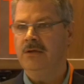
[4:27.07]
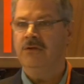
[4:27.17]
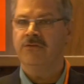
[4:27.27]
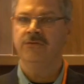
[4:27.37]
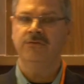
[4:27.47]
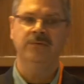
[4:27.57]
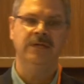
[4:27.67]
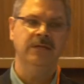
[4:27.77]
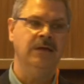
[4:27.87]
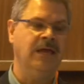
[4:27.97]
So you
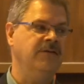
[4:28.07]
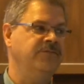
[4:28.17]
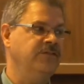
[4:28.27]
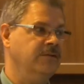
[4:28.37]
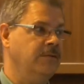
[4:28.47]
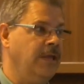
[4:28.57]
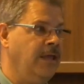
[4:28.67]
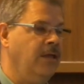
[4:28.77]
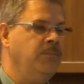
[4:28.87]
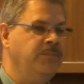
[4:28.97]
either have to
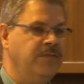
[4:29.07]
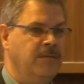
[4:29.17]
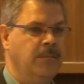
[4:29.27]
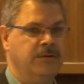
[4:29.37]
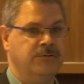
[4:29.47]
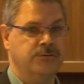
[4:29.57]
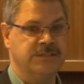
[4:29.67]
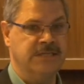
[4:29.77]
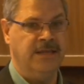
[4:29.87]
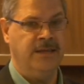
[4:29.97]
help them
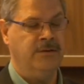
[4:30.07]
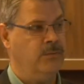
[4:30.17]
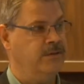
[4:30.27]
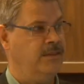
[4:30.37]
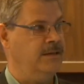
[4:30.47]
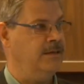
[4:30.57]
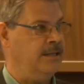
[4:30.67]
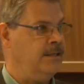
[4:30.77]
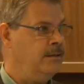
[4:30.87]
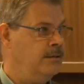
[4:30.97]
understand what they
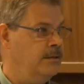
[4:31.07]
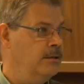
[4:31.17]
need,